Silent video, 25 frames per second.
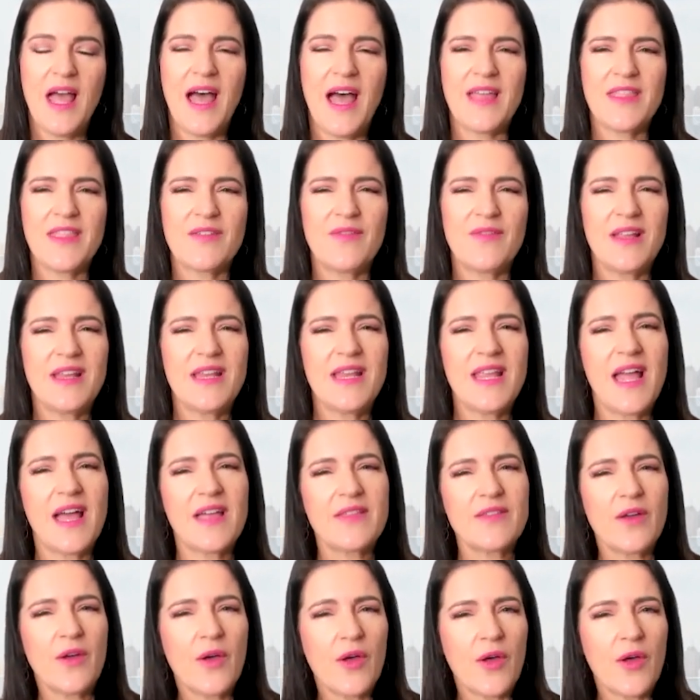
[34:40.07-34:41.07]
Are there any
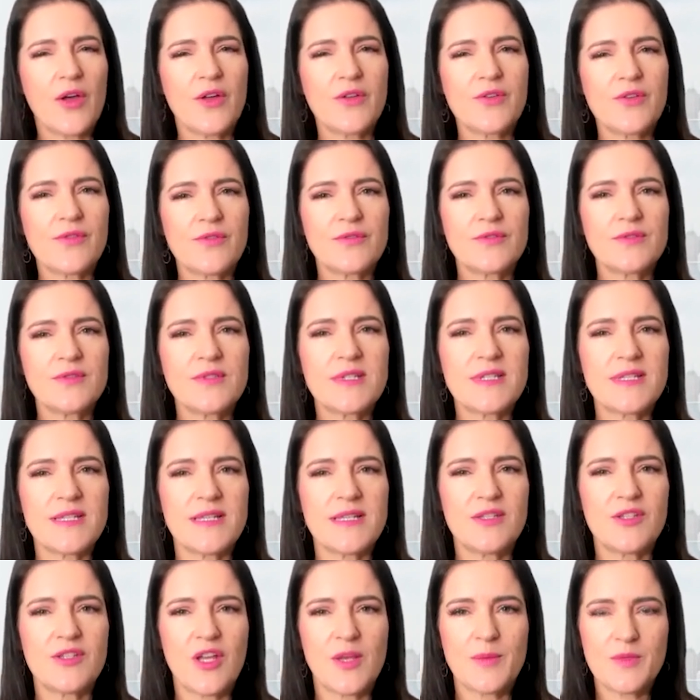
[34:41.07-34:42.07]
other hurdles
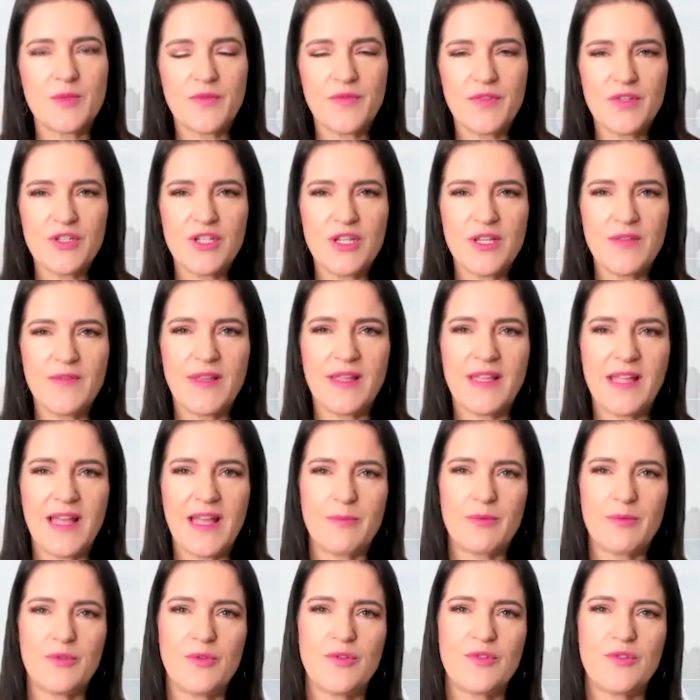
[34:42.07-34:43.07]
in terms of achieving
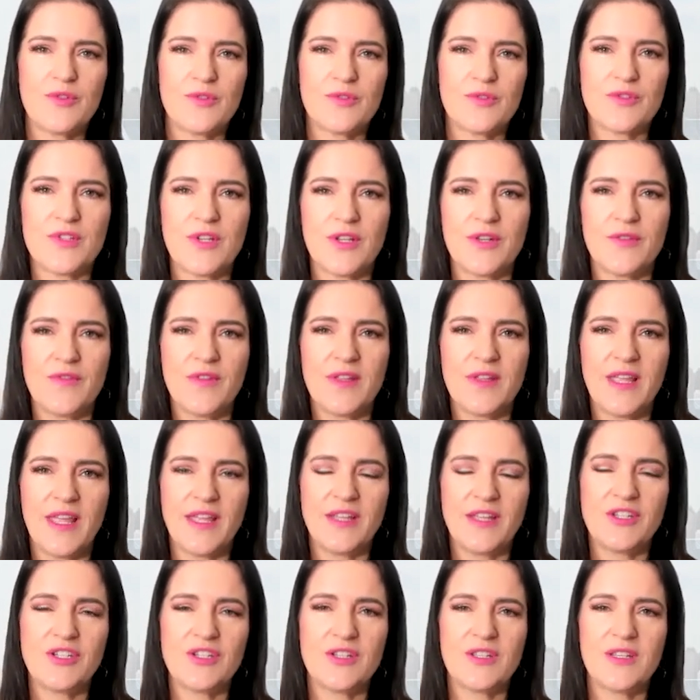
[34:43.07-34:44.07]
carbon neutral
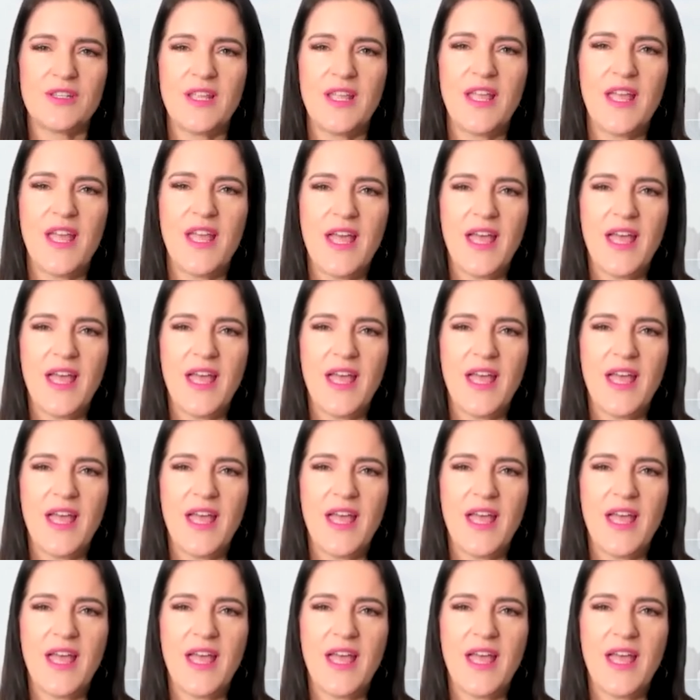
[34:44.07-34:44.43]
certification?